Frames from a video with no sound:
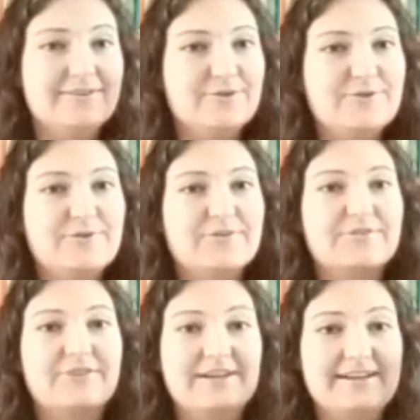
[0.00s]
who
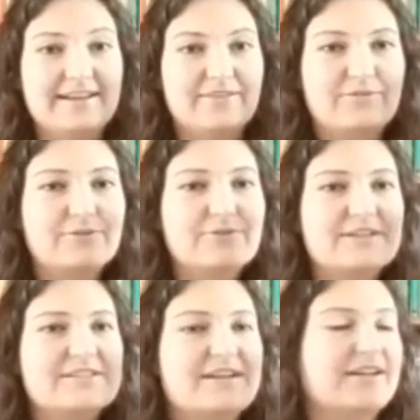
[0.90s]
couldn't really get through
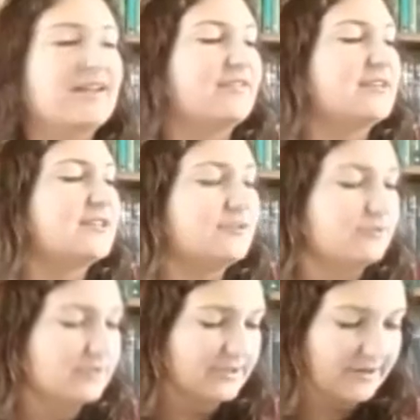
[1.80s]
this and gave it
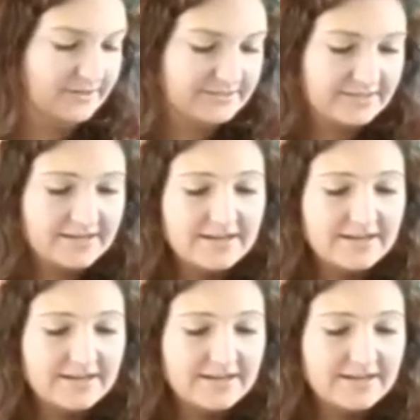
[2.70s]
two stars